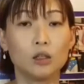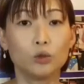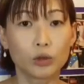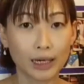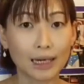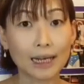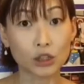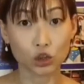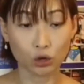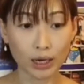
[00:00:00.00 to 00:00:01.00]

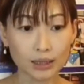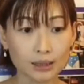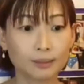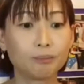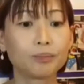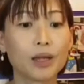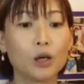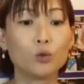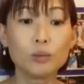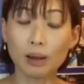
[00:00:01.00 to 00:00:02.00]
realized strengths.
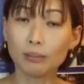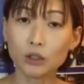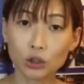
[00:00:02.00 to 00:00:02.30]
Remember